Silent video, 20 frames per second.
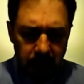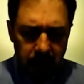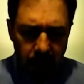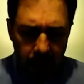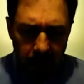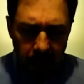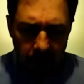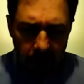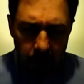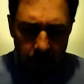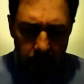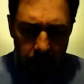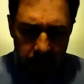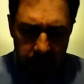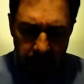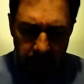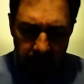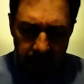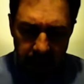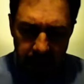So here we
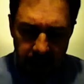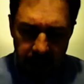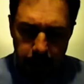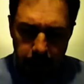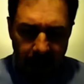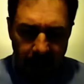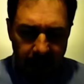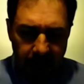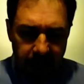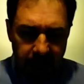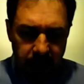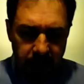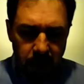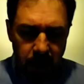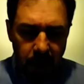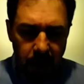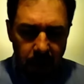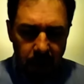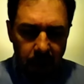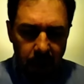see in this
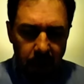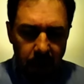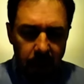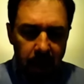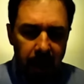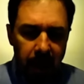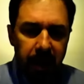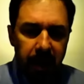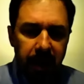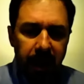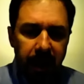passage here